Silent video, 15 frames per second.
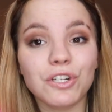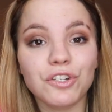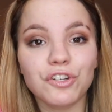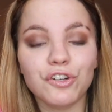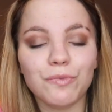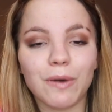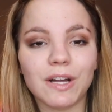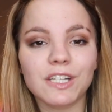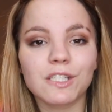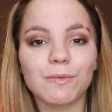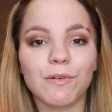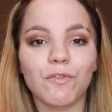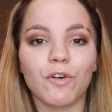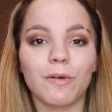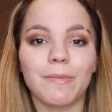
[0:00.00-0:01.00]
2 months
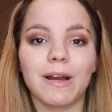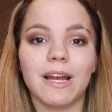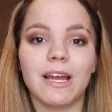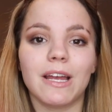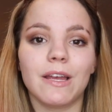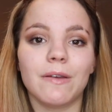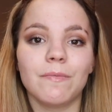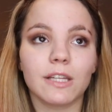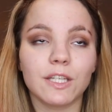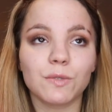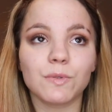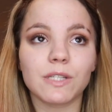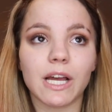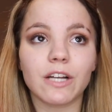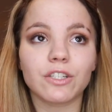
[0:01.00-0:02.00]
before my
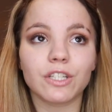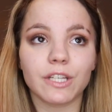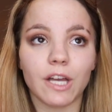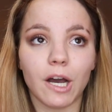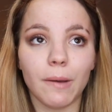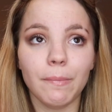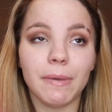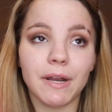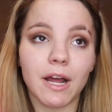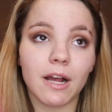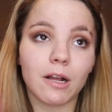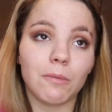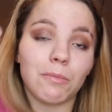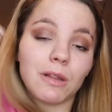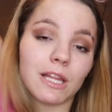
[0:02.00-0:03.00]
lease was actually up, but
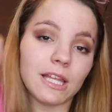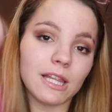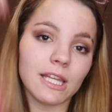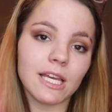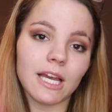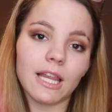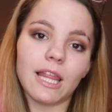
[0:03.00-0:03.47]
not completely.